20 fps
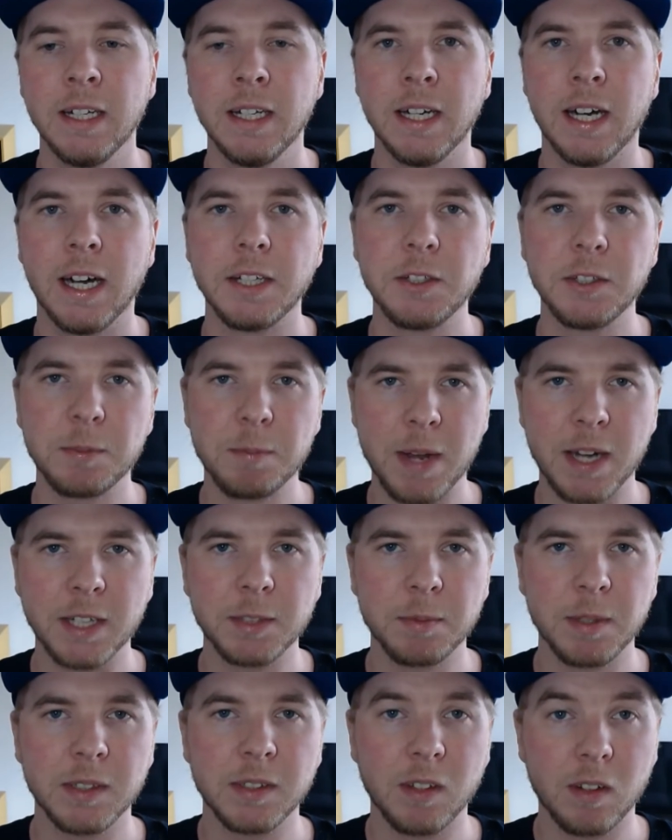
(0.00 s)
I use
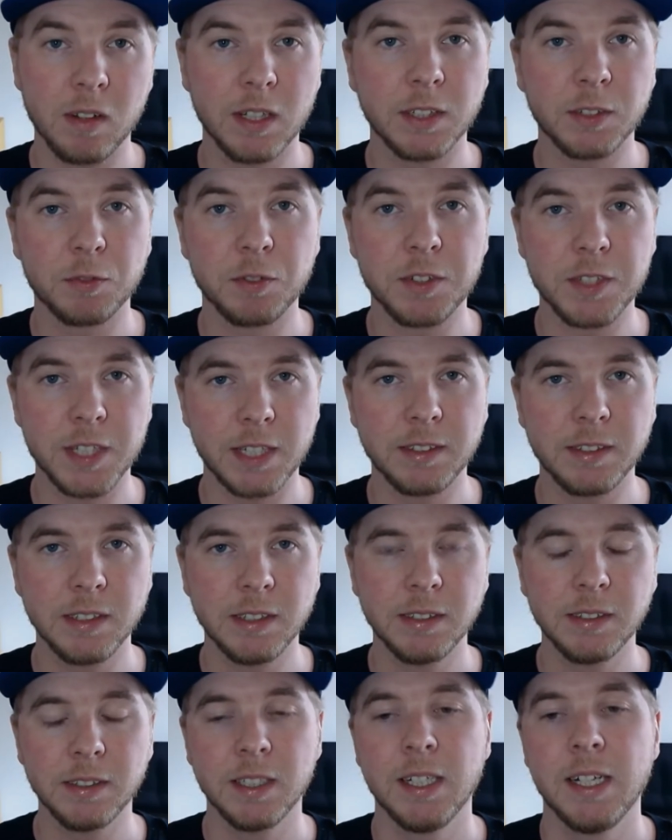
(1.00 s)
maximize clicks for
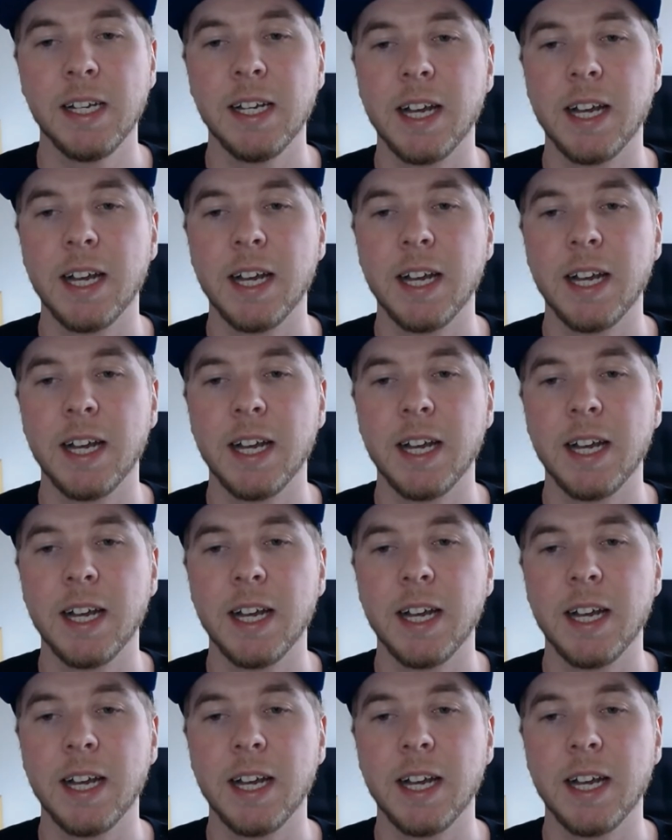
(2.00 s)
testing,